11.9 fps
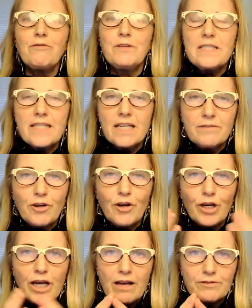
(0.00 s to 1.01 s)
instead of
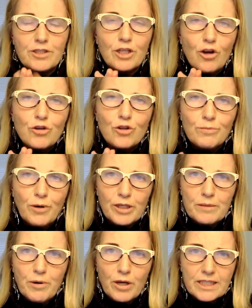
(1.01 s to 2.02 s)
going after local body
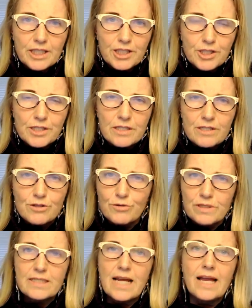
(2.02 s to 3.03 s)
politicians who are
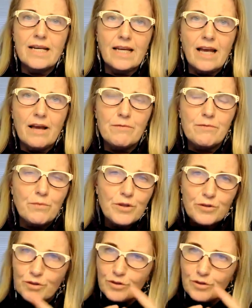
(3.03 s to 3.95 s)
standing up with